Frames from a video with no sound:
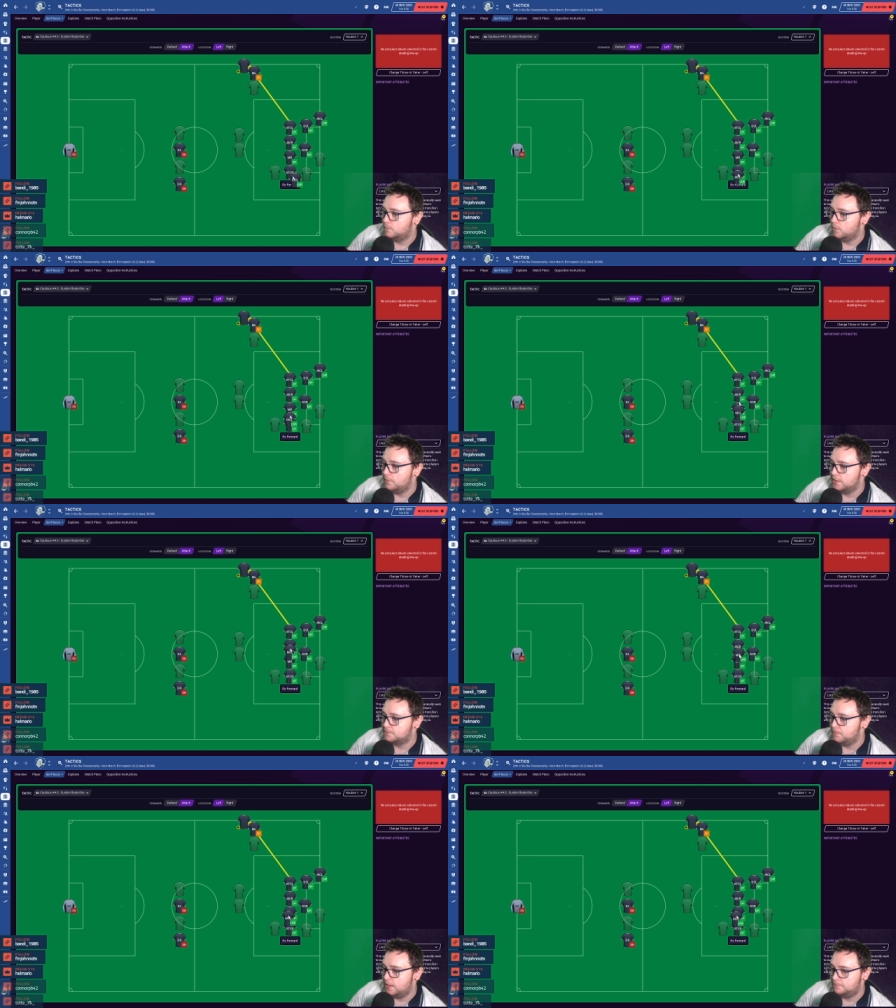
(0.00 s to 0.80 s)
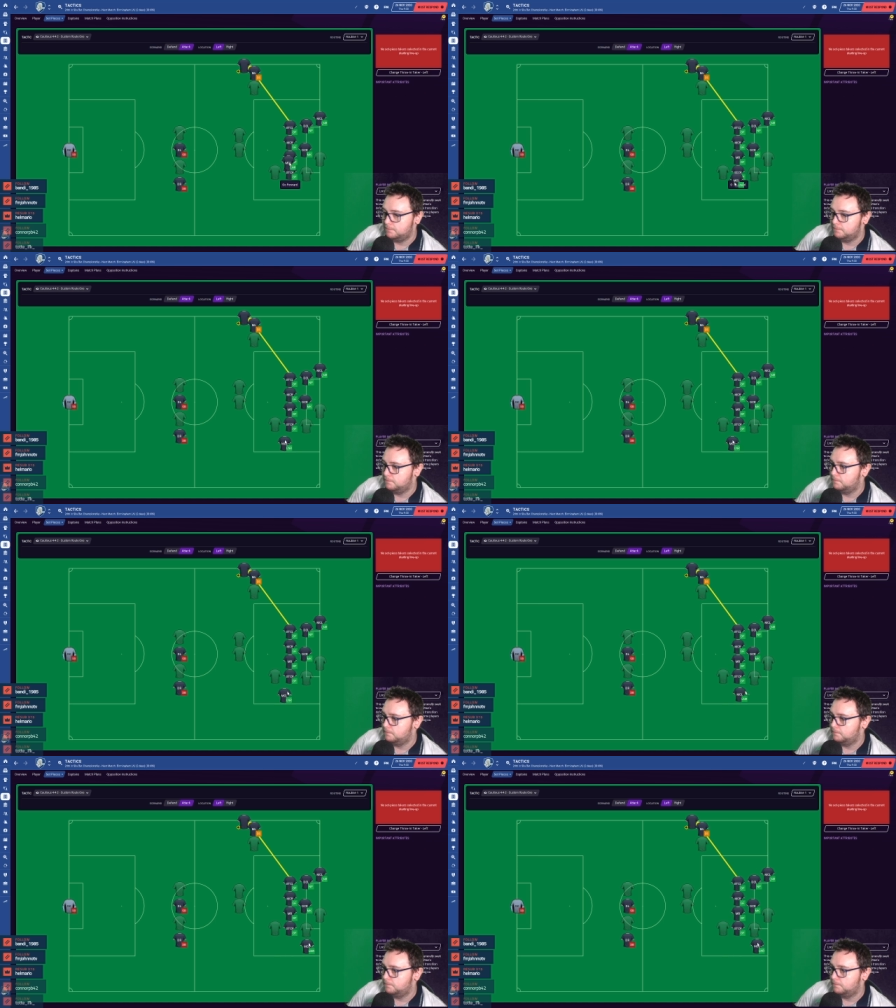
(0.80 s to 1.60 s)
Wait, where's Matt?
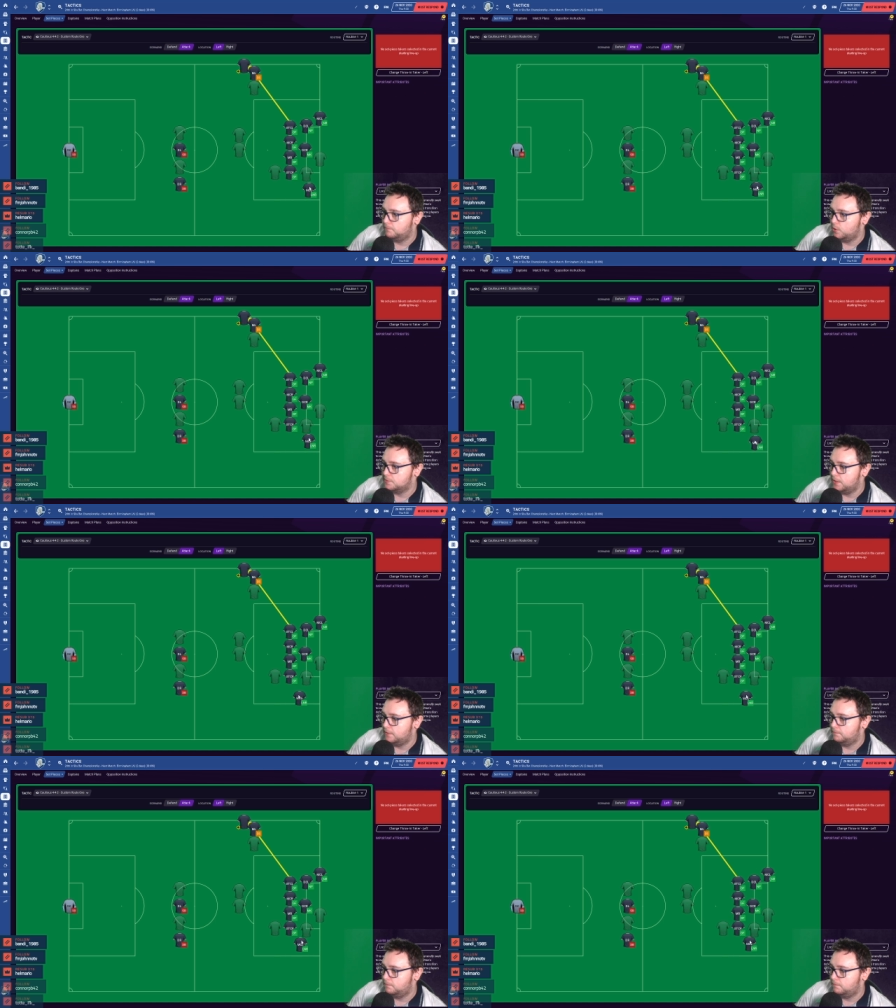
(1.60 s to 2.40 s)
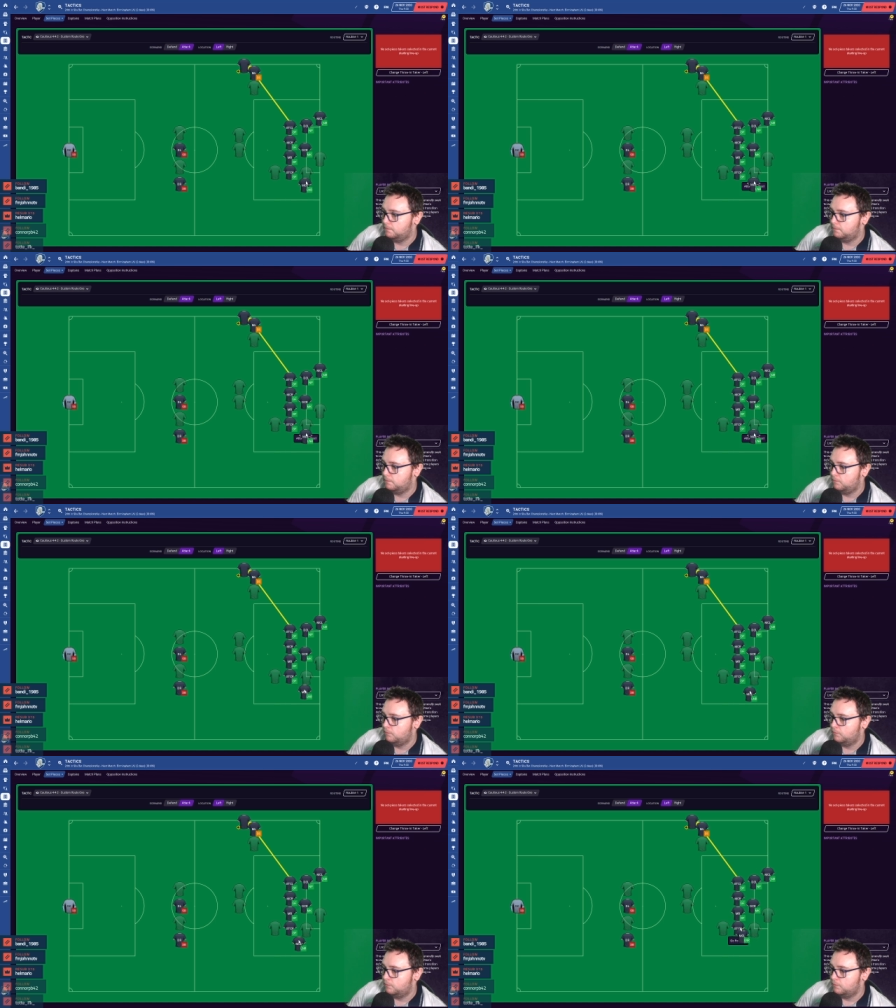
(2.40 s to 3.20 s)
Where's Matt?
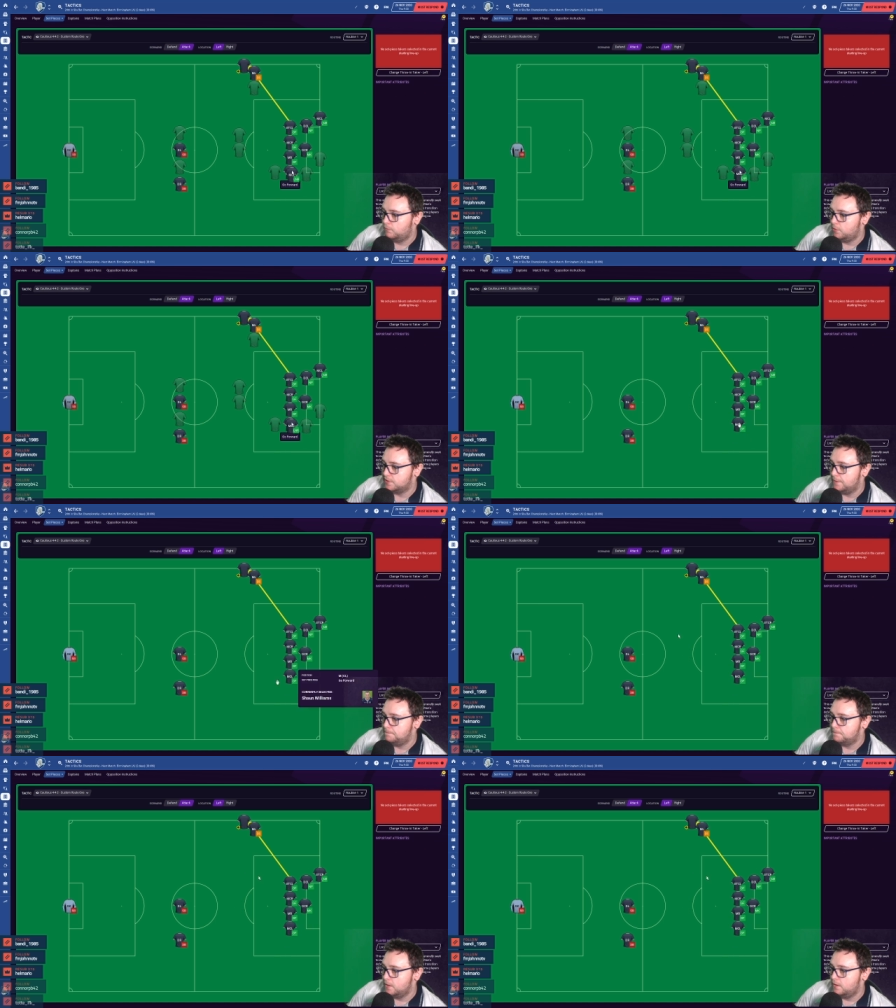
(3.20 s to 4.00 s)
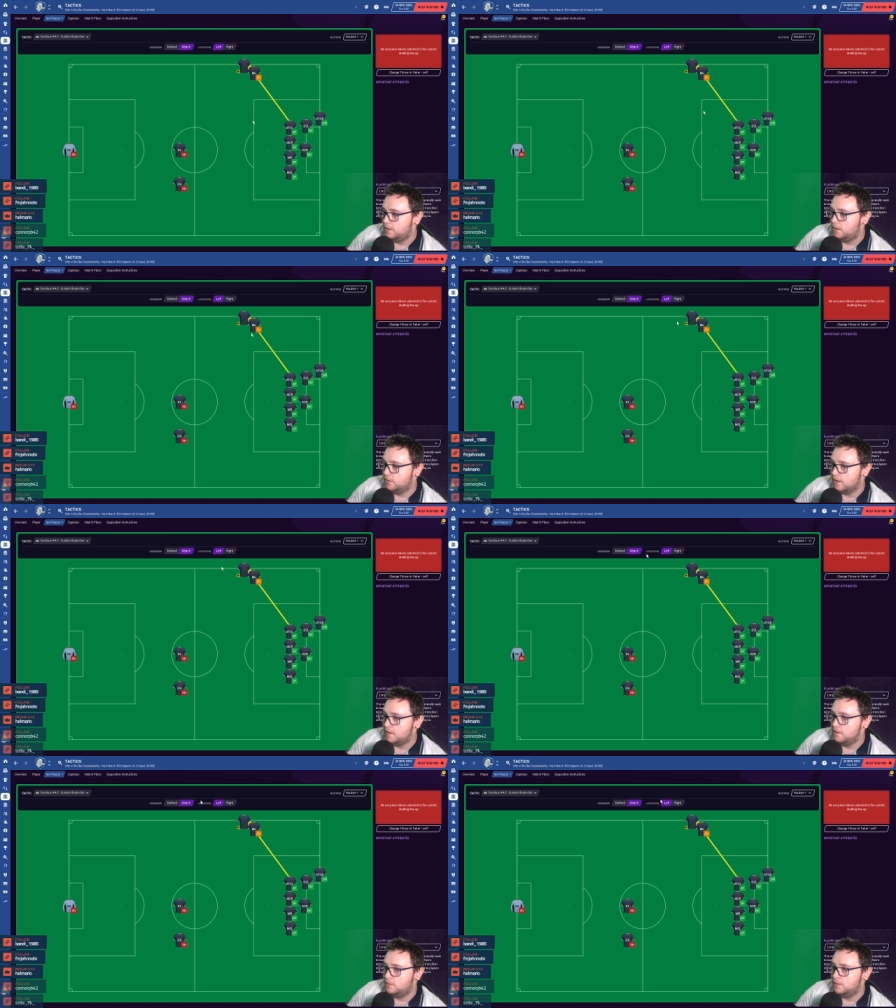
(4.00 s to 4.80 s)
Who's oh, that? Okay,
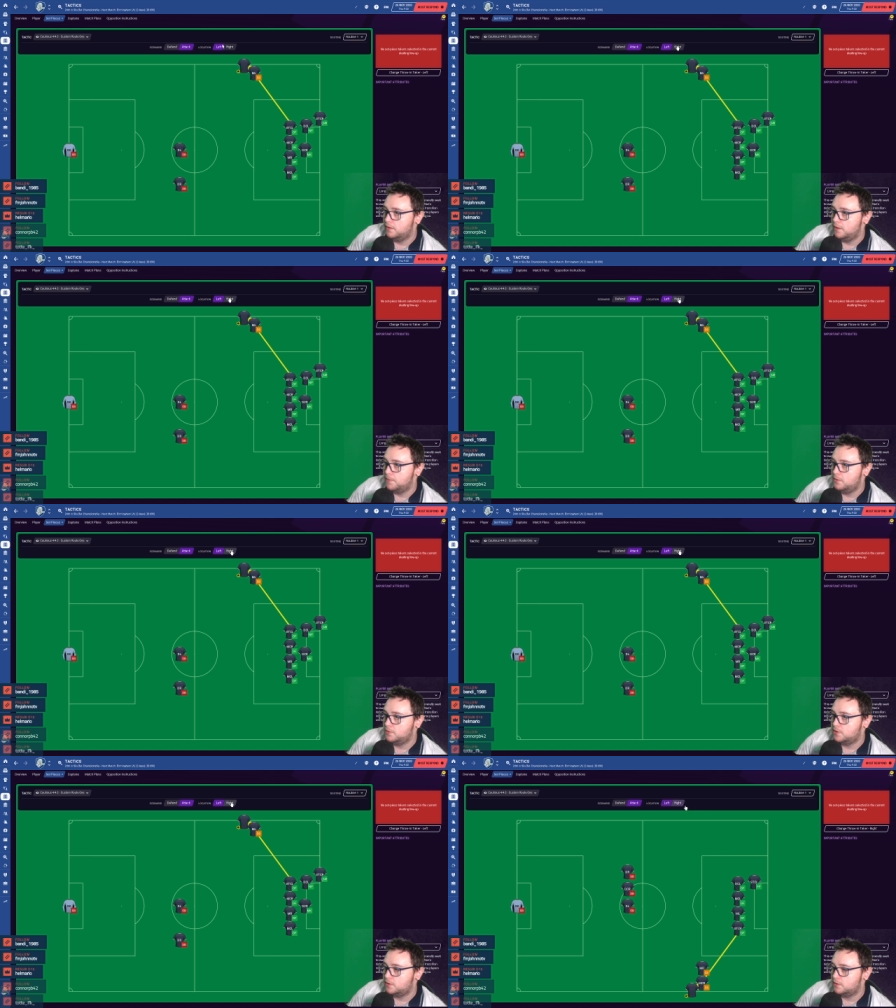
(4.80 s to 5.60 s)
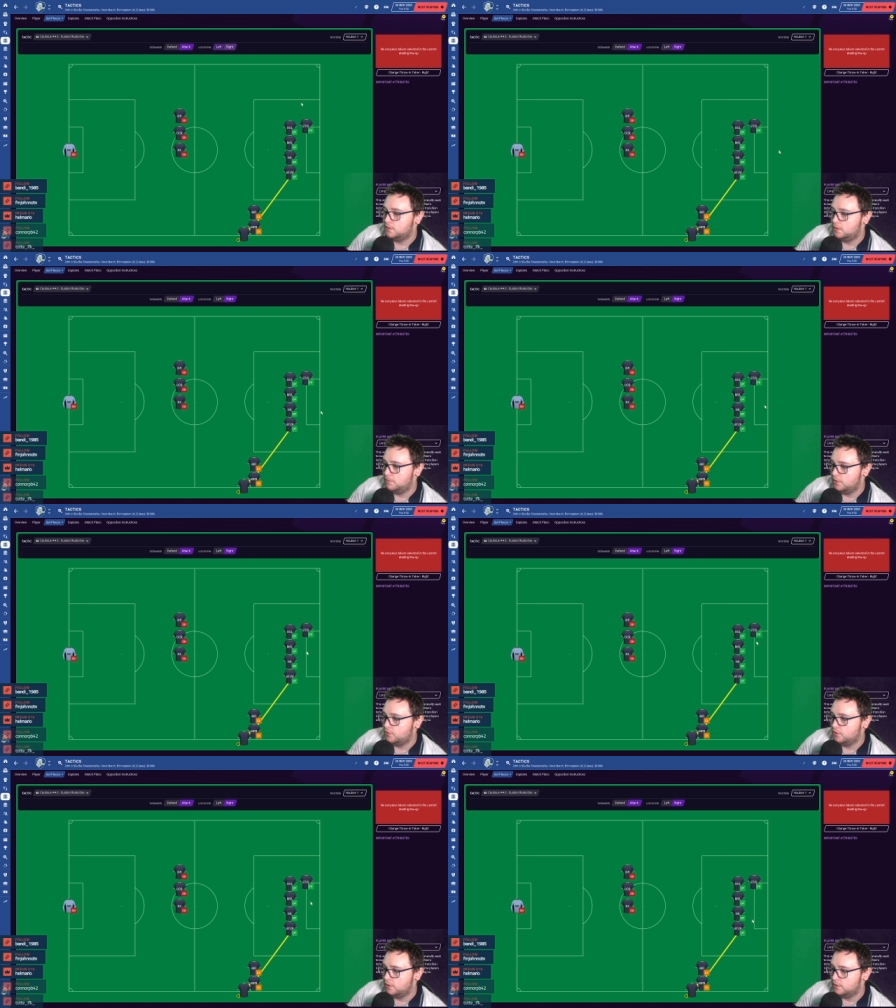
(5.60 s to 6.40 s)
all near post, and make
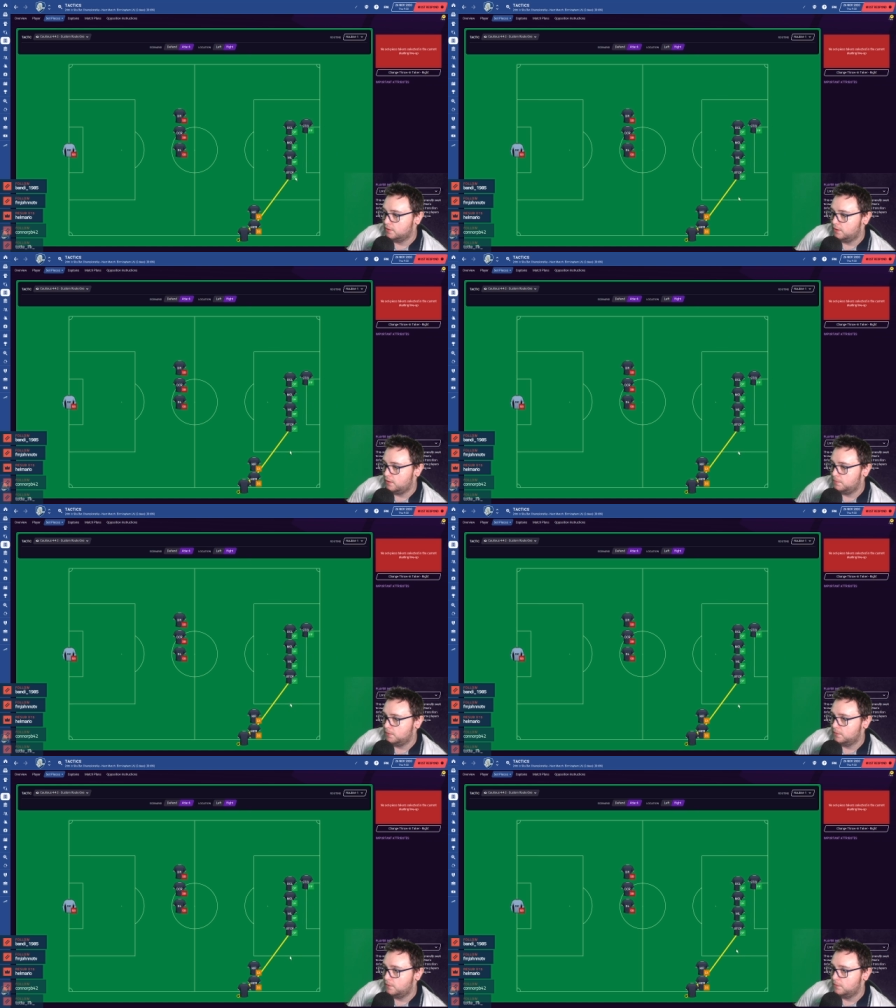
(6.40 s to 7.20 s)
sure he's on the near post.